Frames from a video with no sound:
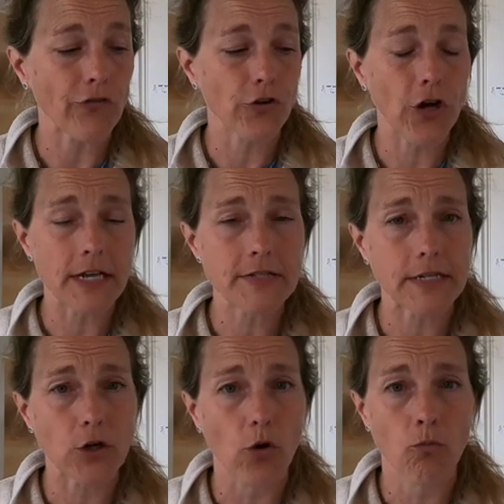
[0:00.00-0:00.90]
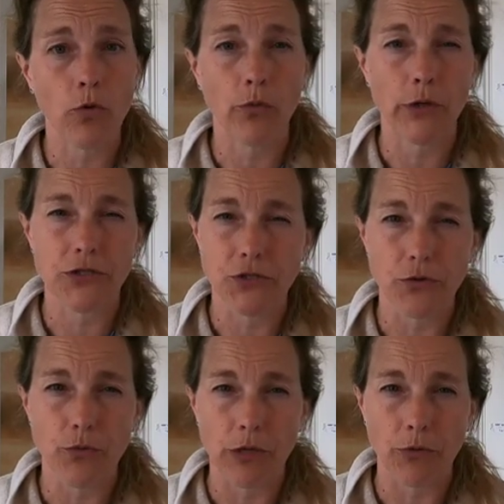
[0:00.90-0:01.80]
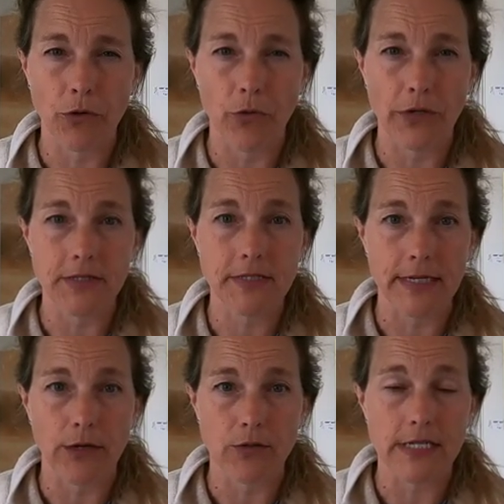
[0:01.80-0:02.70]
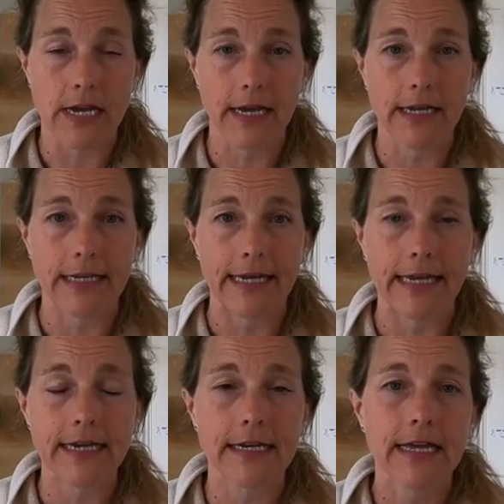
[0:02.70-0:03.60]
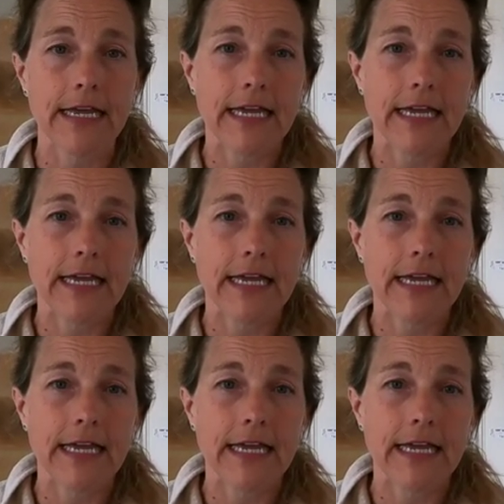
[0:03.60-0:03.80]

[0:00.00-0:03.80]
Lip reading: For us at home, what we do when we're going to sit outside at night